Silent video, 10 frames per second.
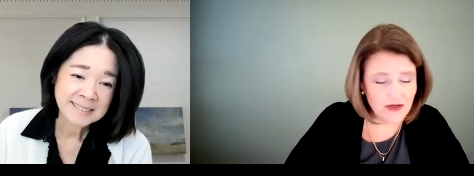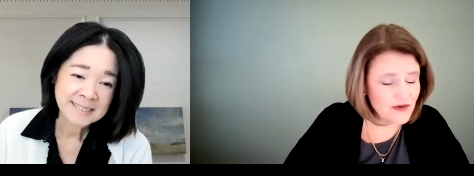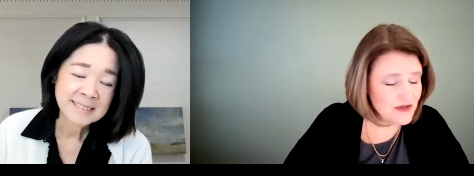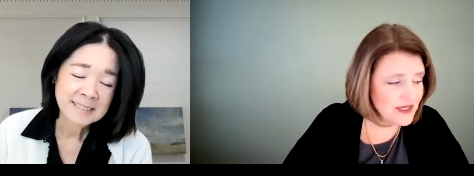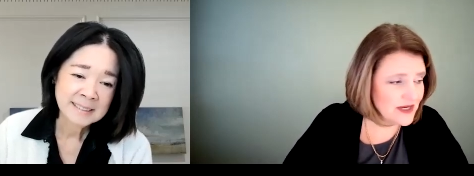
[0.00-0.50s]
Speaker 1: Like
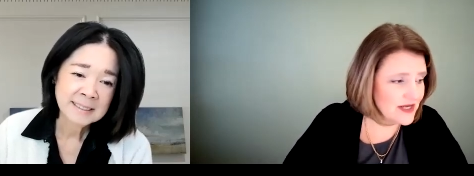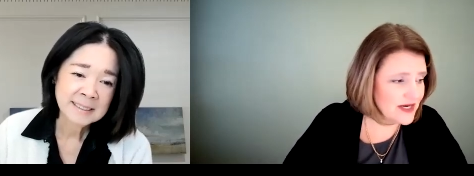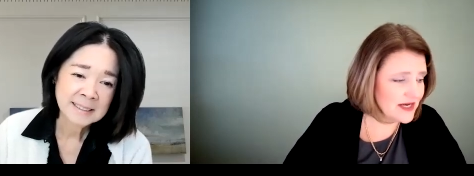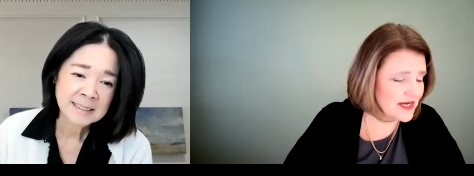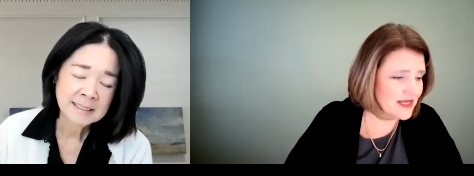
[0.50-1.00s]
early
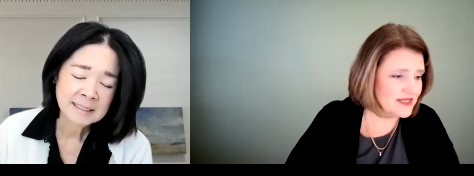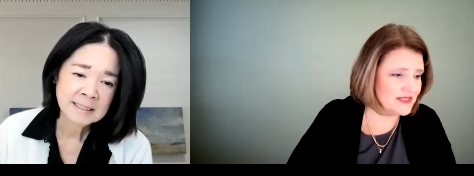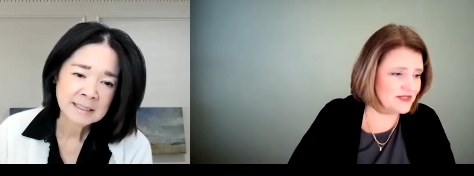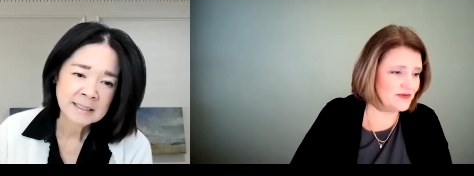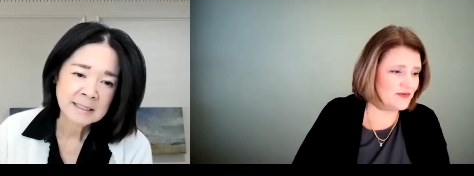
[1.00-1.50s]
on, I got
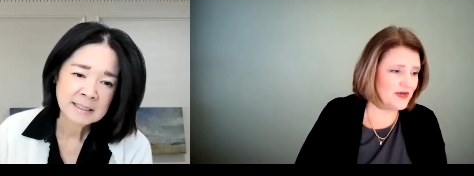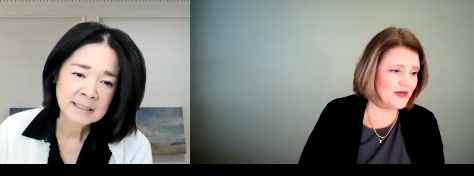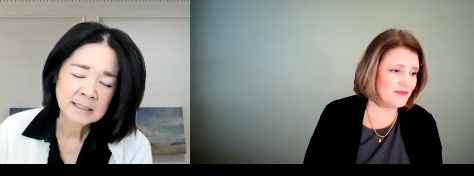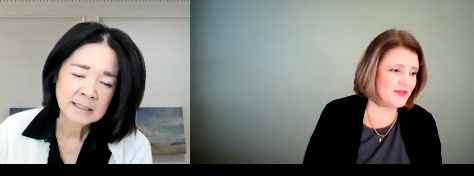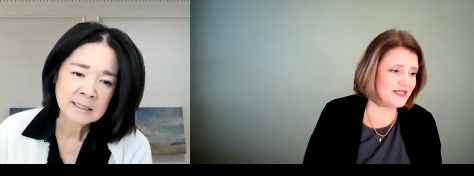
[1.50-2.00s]
to
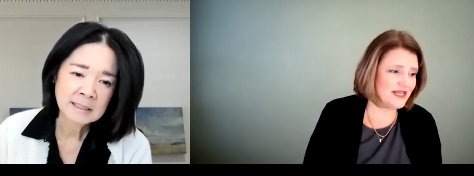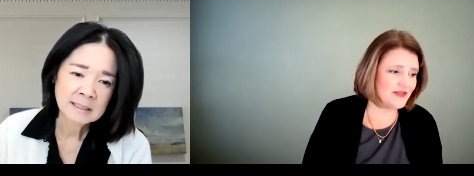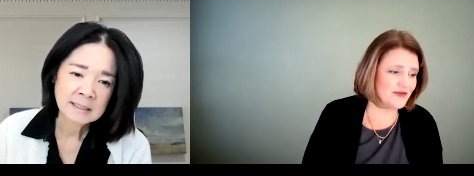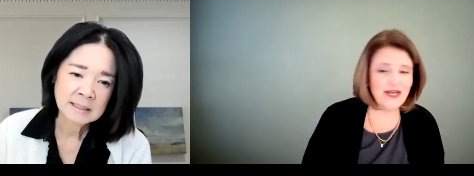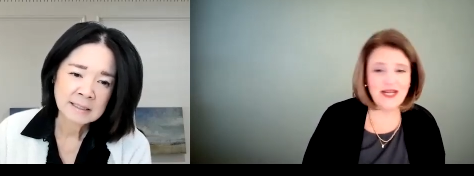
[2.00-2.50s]
uh, put
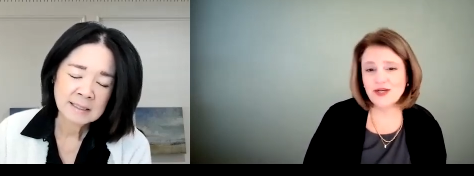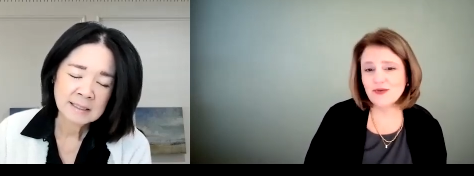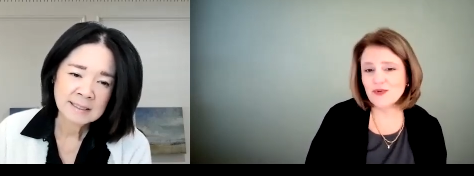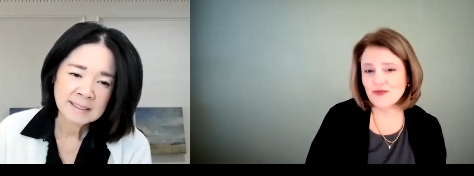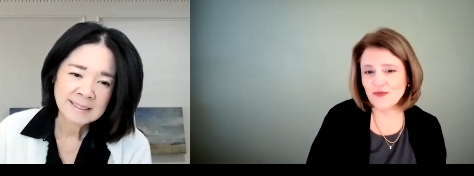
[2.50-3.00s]
together an
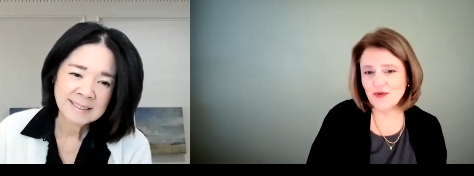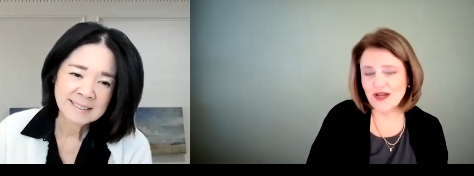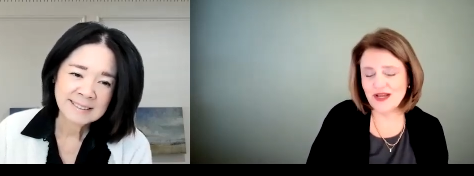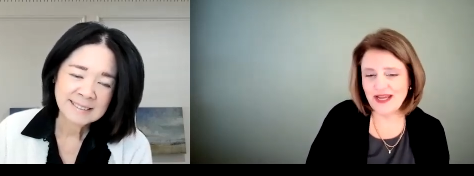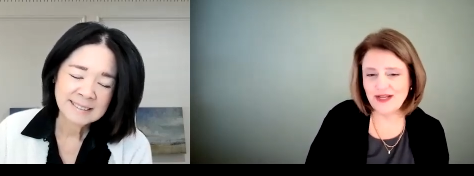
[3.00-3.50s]
annual,
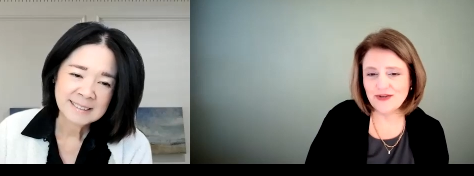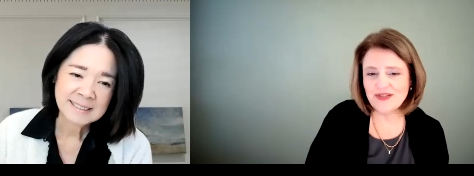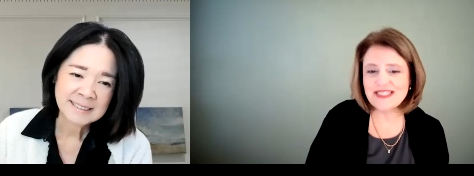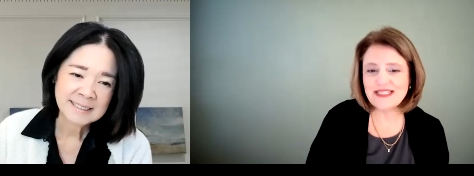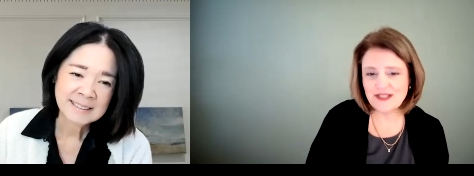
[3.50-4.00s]
uh,
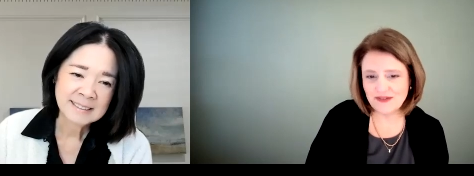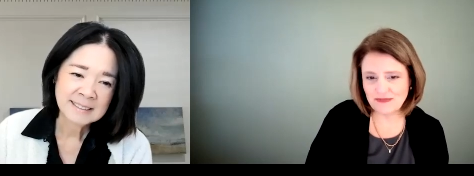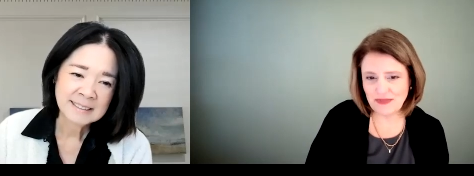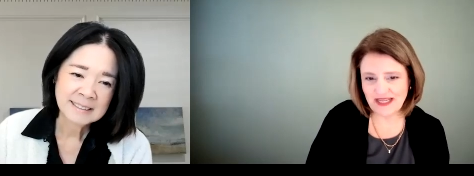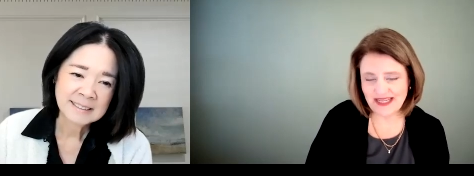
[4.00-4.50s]
annual
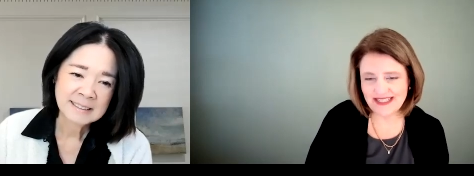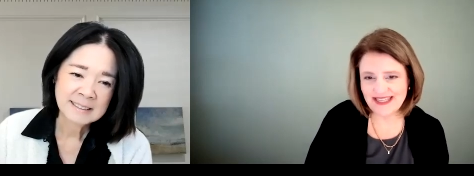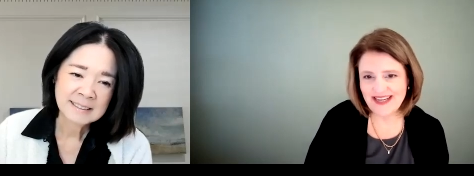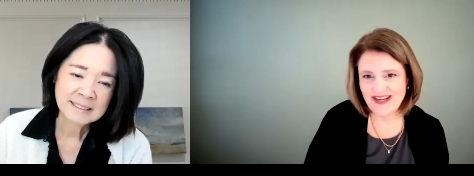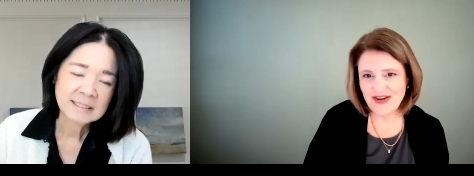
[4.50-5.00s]
incentive plan
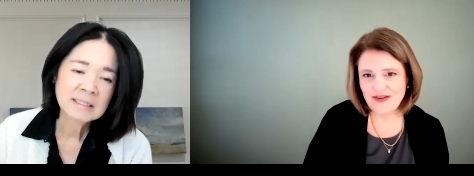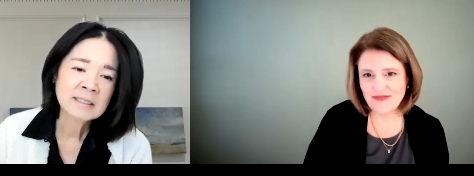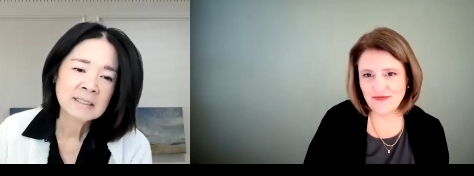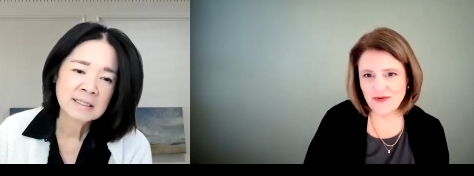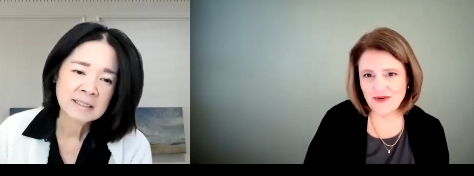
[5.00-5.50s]

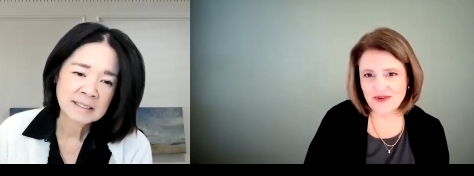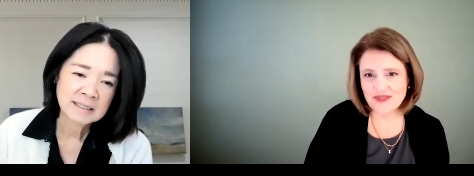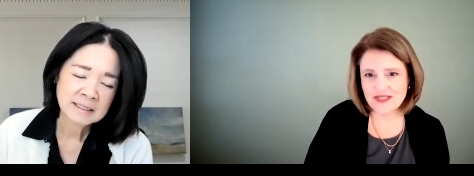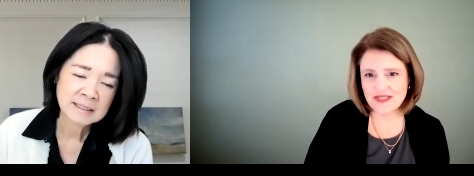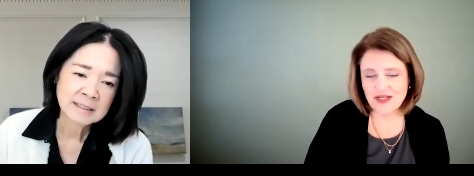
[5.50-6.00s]

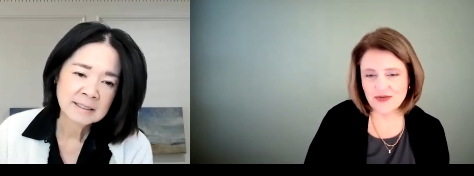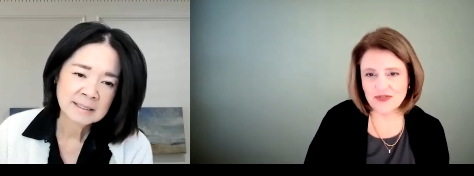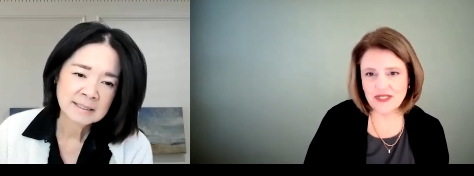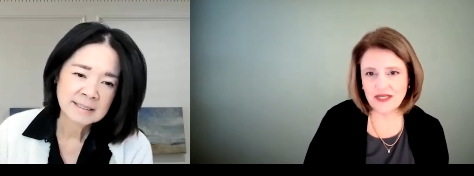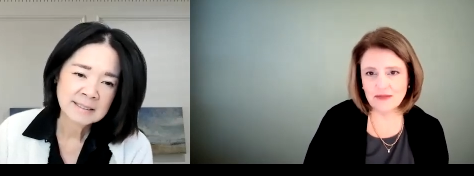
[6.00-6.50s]
for the senior
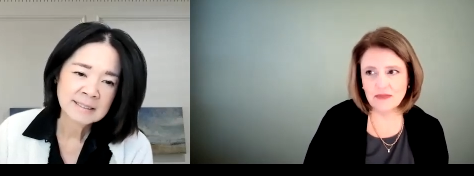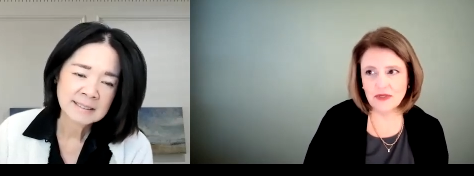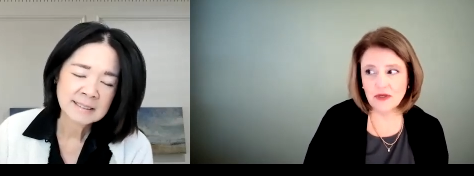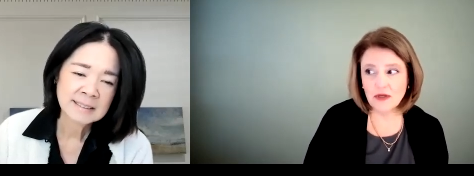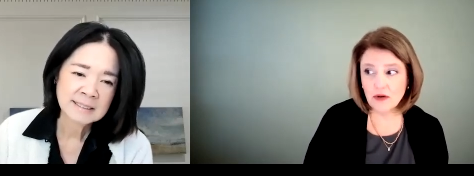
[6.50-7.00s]
team.
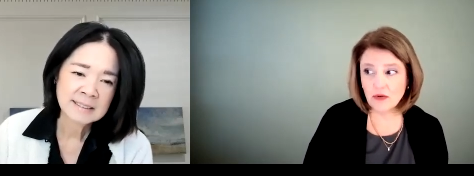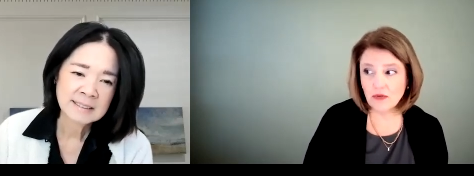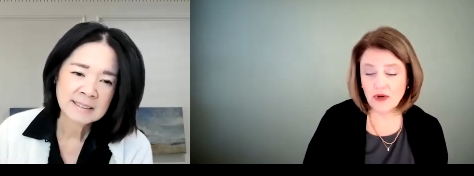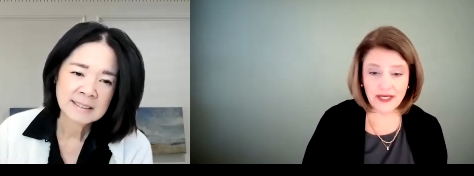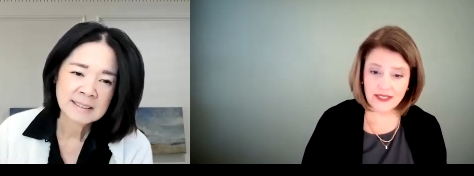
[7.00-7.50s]

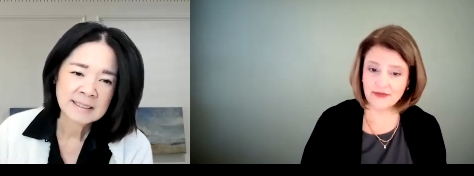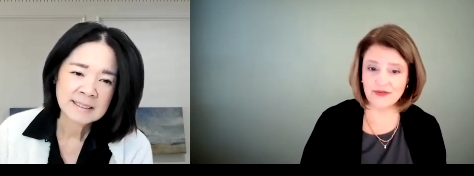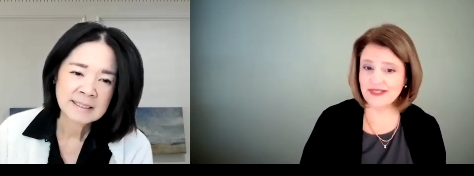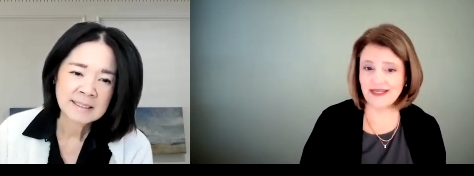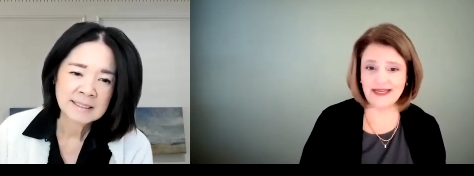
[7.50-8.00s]
Well, I'd
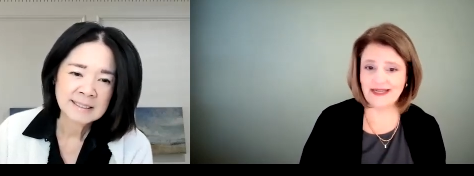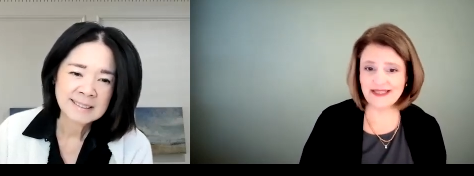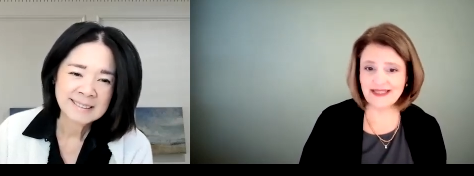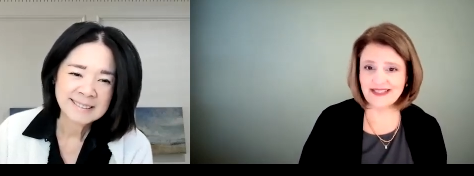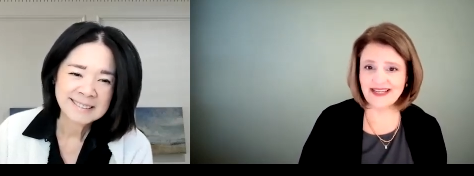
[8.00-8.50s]
never done
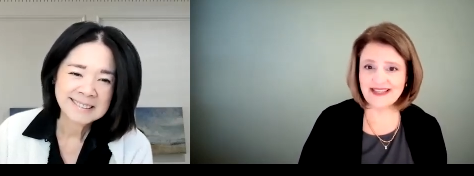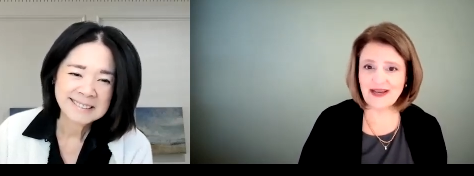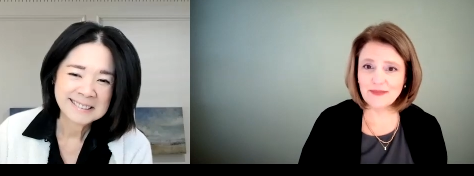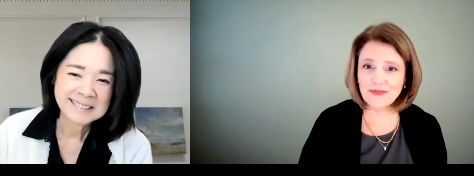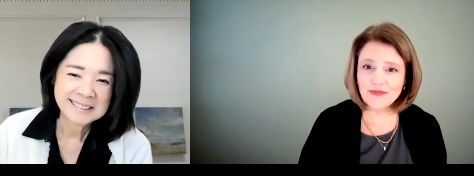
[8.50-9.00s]
anything like
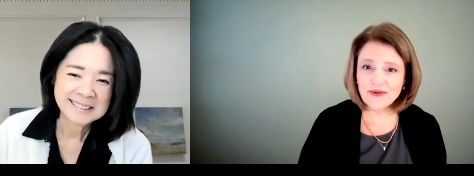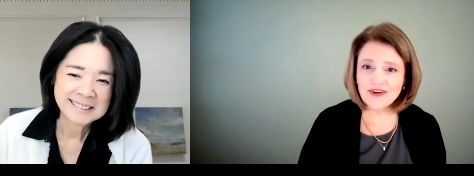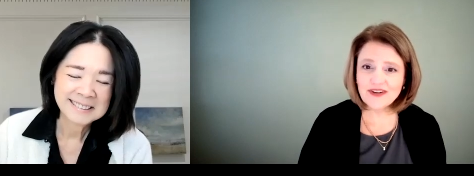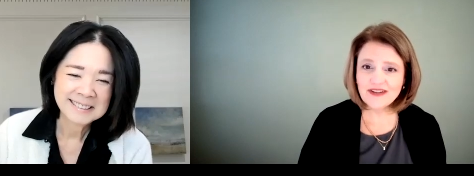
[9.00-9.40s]
that before.